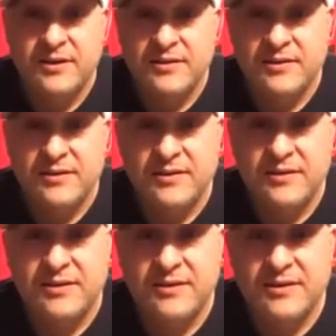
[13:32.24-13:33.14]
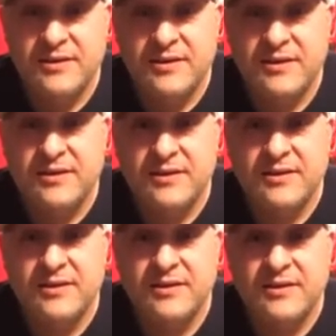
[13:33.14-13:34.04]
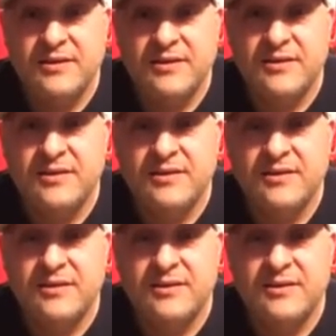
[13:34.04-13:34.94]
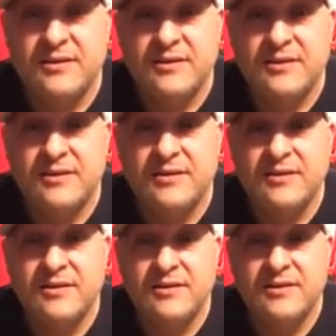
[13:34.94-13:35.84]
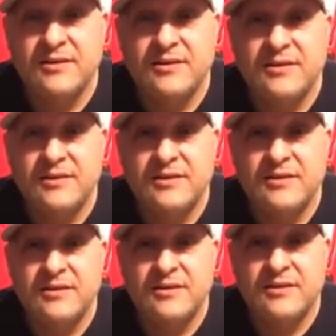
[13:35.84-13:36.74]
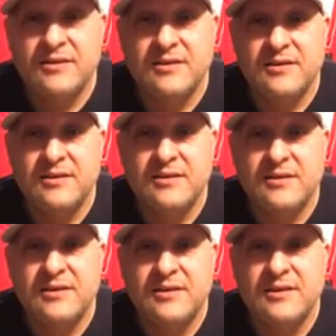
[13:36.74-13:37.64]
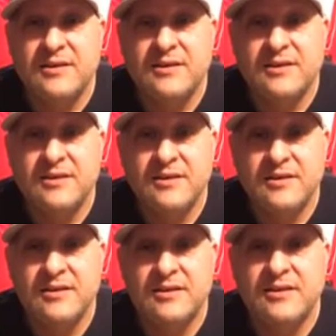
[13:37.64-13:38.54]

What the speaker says: (not speaking)